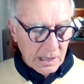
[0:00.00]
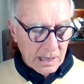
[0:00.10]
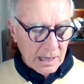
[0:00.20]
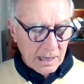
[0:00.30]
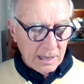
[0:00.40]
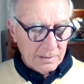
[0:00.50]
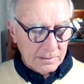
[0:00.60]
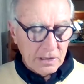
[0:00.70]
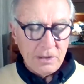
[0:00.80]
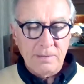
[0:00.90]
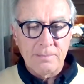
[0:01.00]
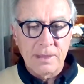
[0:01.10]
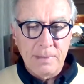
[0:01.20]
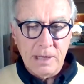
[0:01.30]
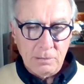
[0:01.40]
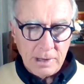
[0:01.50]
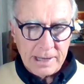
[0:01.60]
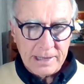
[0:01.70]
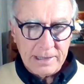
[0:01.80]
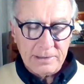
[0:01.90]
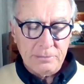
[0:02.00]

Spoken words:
go the middle way,